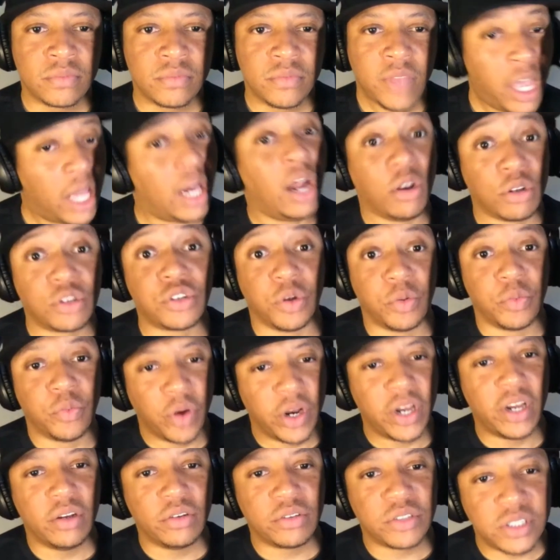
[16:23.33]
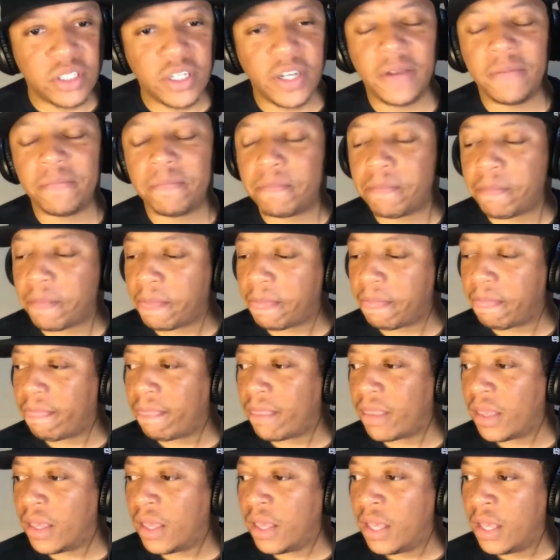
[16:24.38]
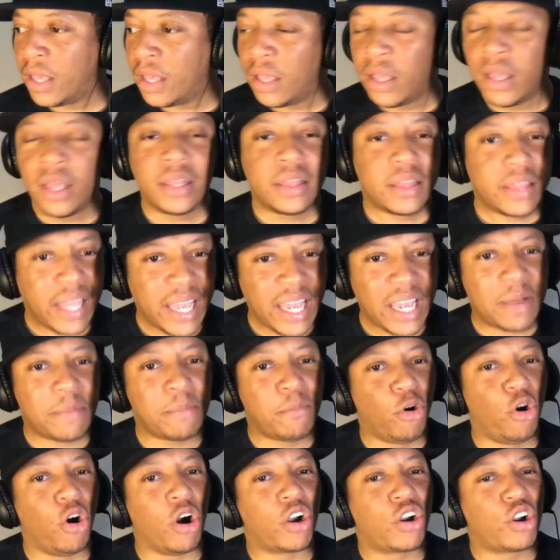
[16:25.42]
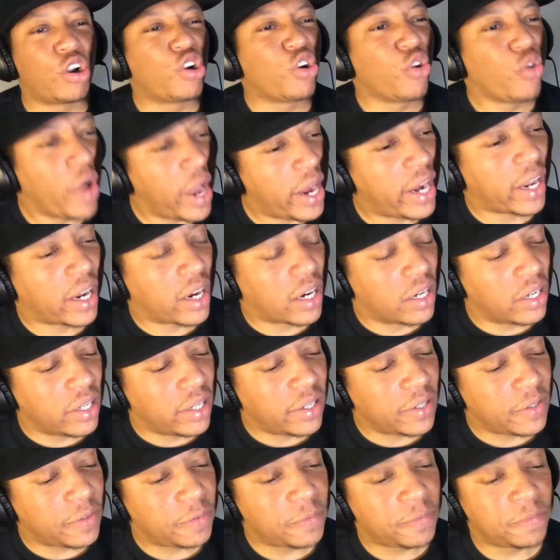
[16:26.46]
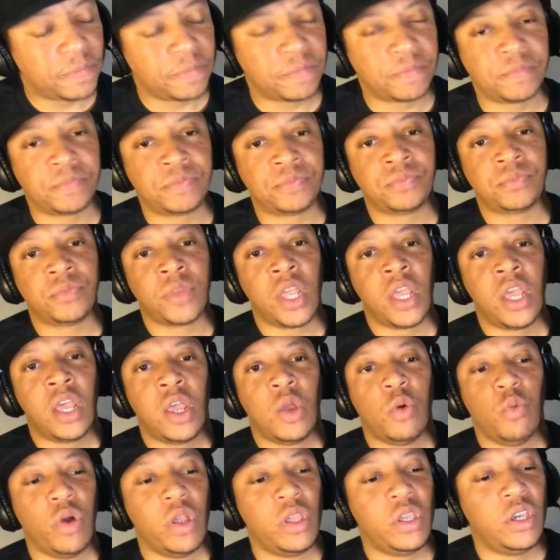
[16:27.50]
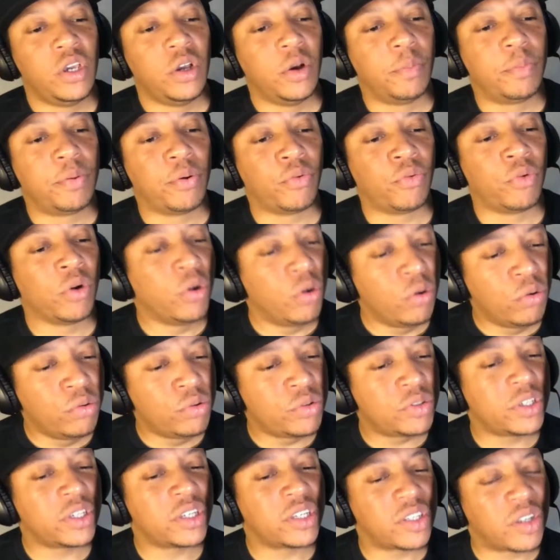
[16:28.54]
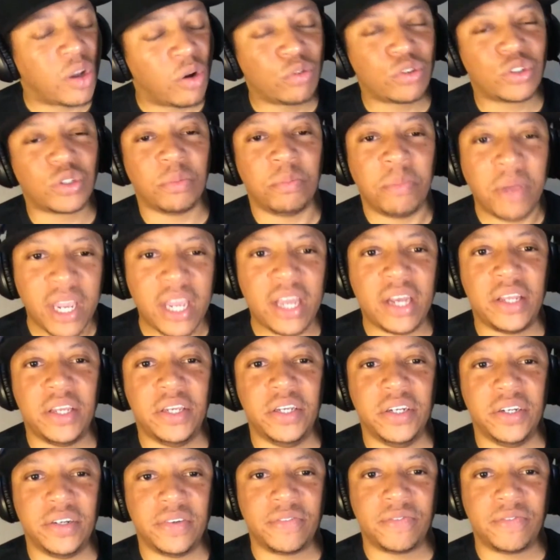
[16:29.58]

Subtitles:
And on some real shit, think more critically when you're perusing social media.